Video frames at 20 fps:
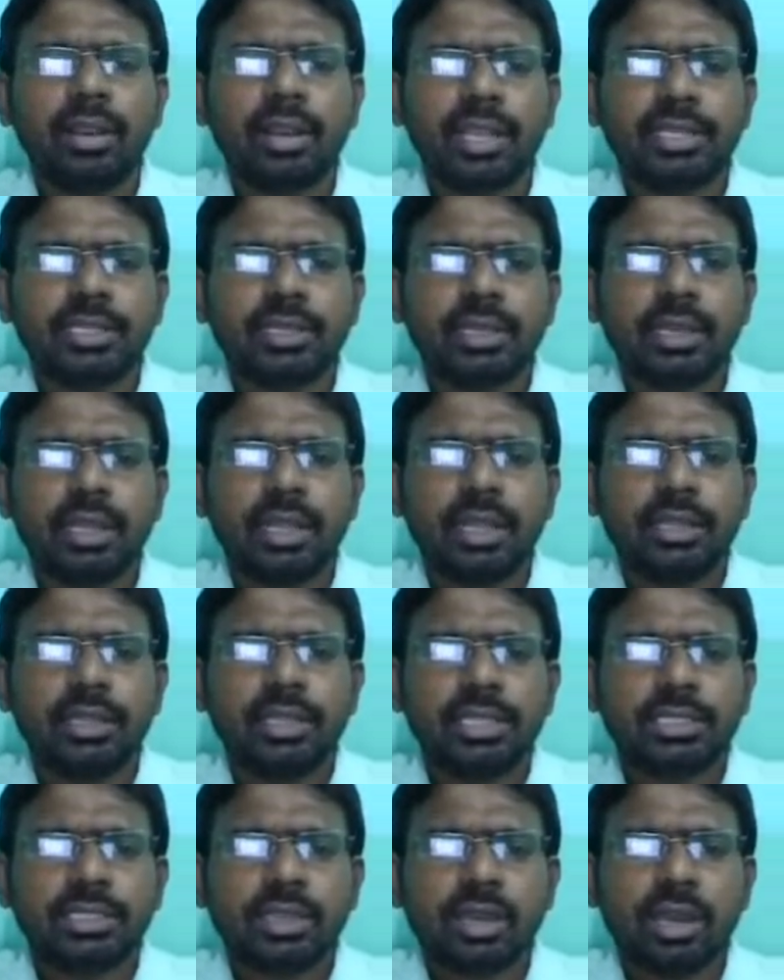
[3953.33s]
Next,
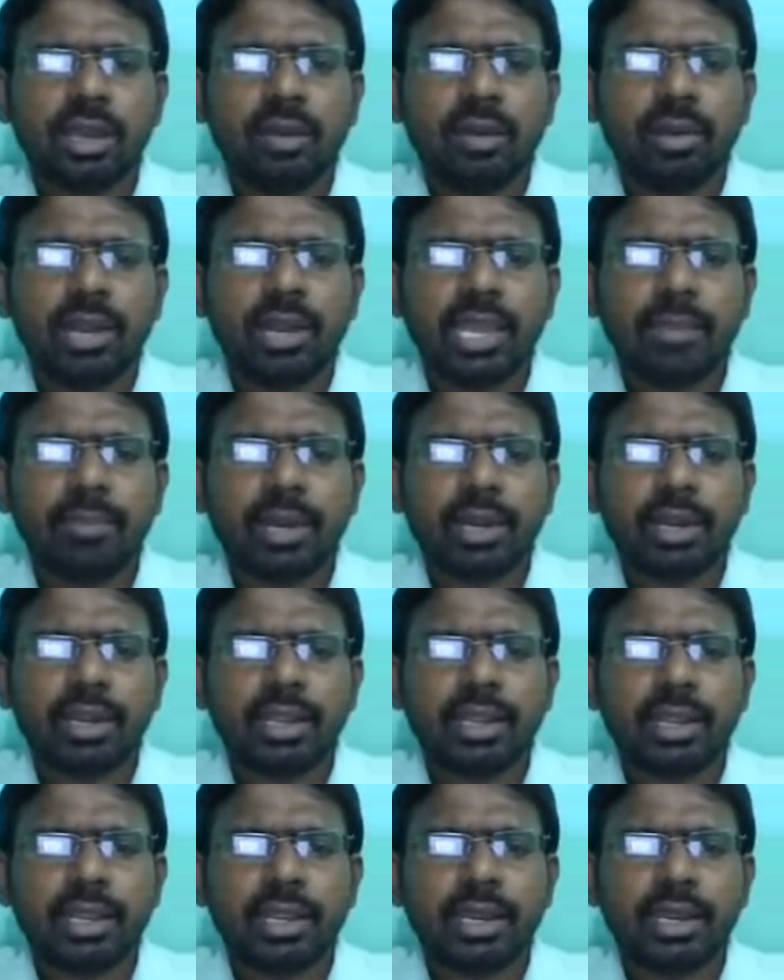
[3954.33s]
this solid dye
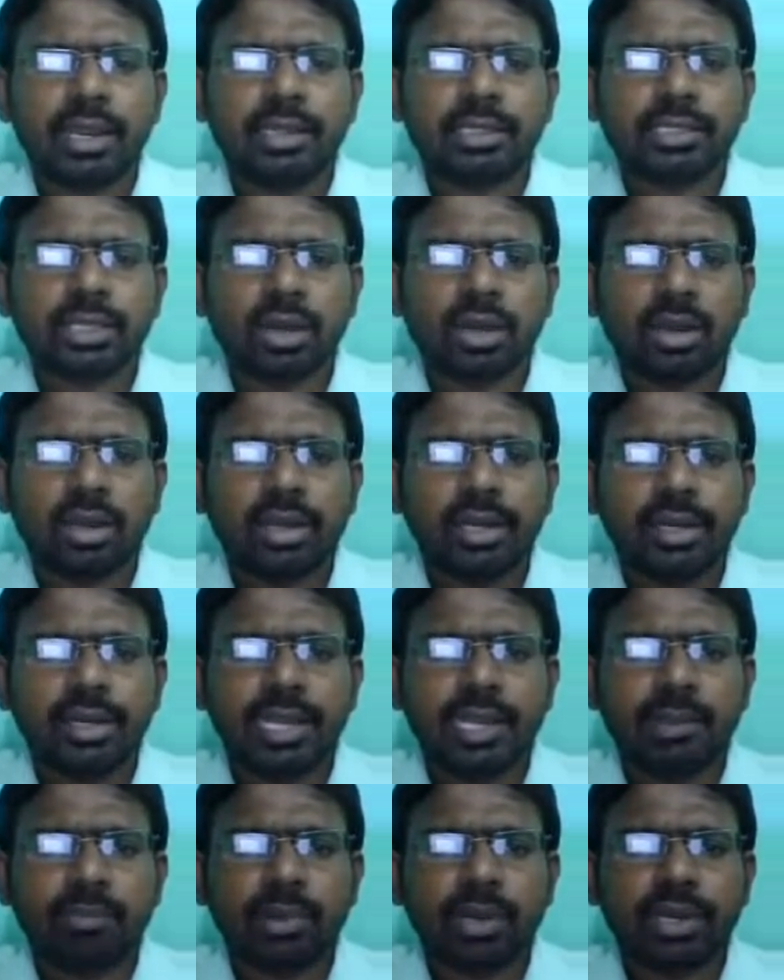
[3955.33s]
particle
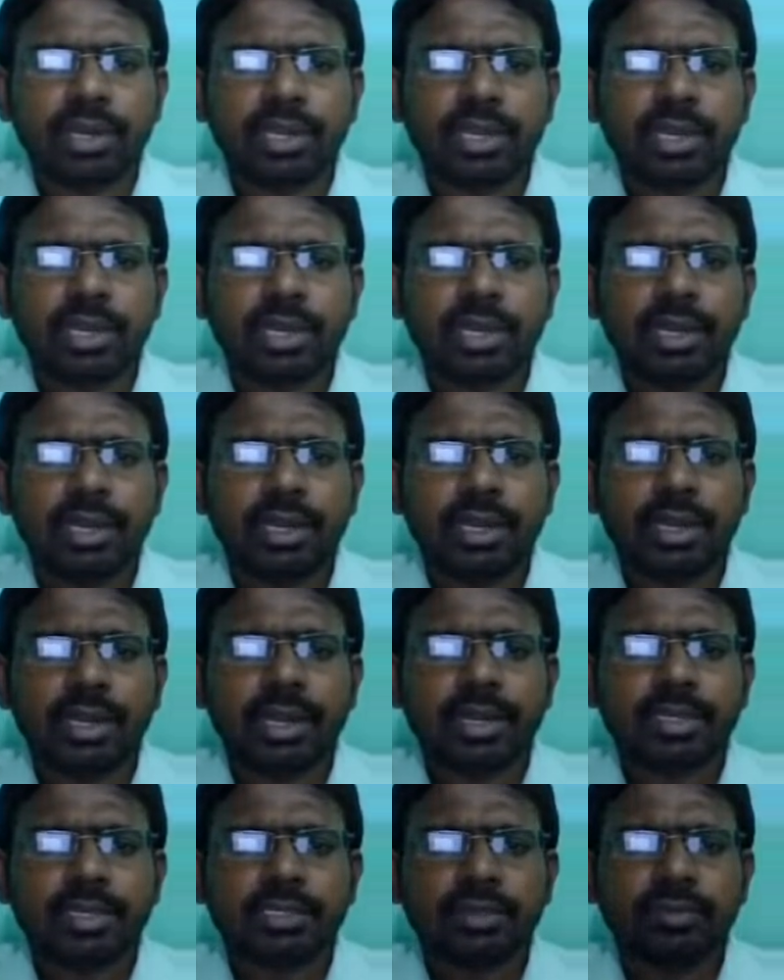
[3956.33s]

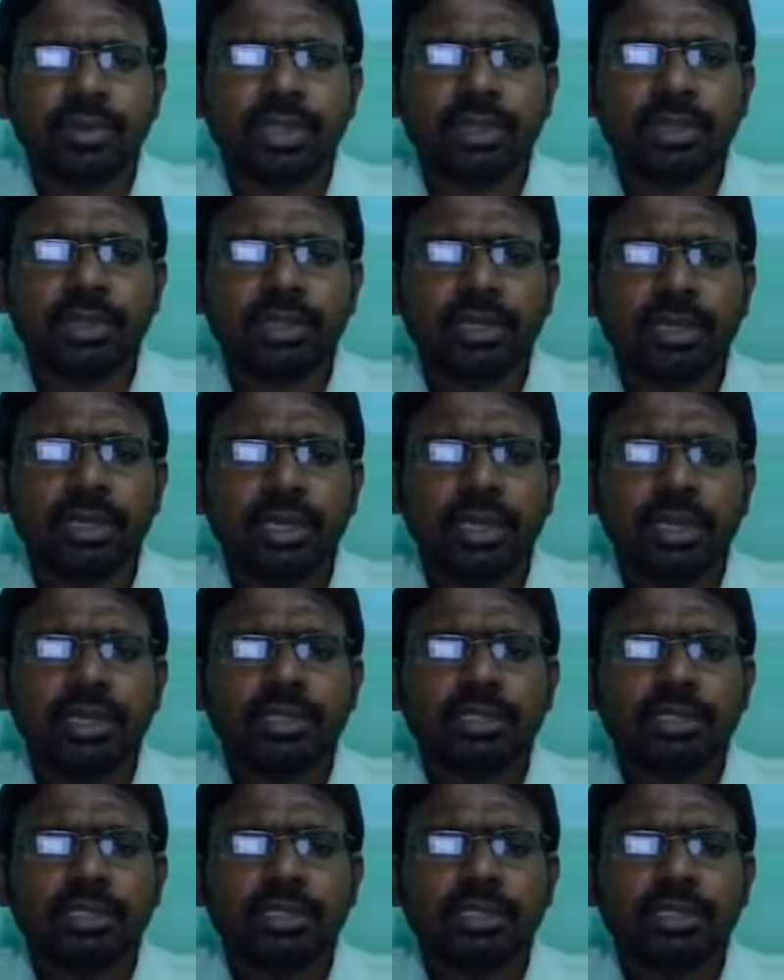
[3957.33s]
interacts with the